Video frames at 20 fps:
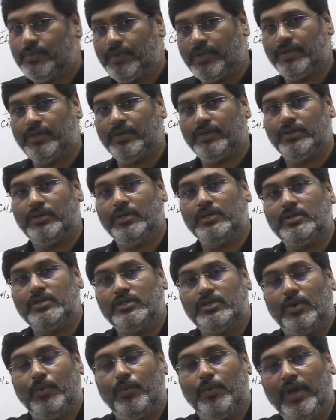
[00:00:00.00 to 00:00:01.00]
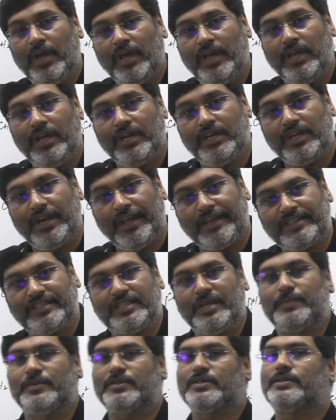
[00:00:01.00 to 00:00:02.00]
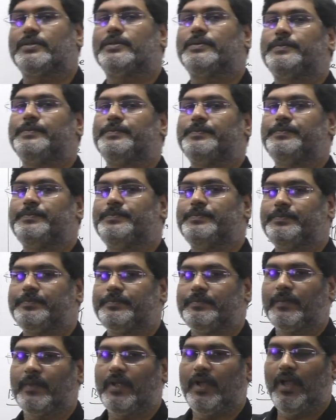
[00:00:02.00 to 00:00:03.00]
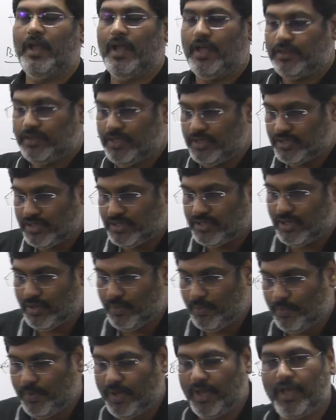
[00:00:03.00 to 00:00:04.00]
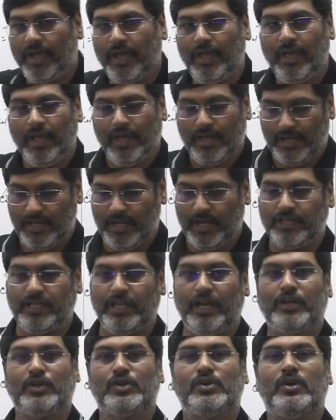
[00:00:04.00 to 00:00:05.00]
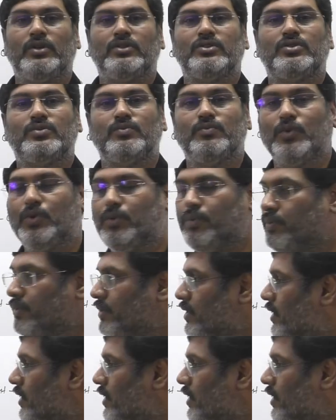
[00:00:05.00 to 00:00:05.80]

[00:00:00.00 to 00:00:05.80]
one. This is the way it accepts. This is the way here the electrons move.